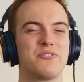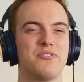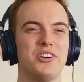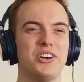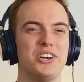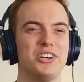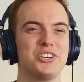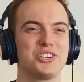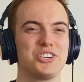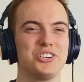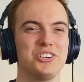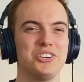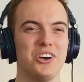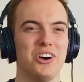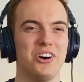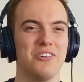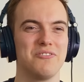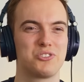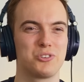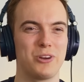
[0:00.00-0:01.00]
version
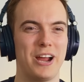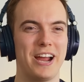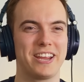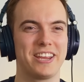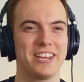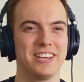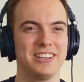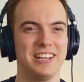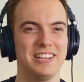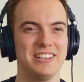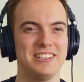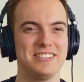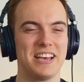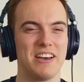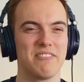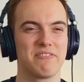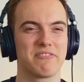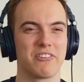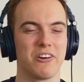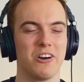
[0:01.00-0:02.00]
of Dracula is
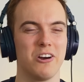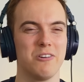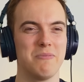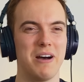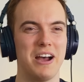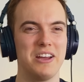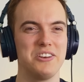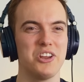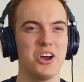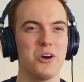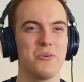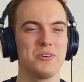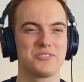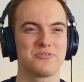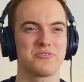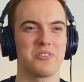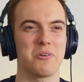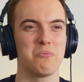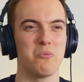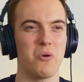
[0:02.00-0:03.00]
that from? I know it's
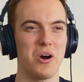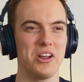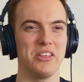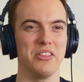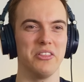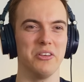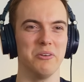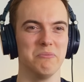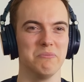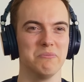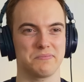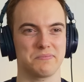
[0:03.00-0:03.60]
from one of them.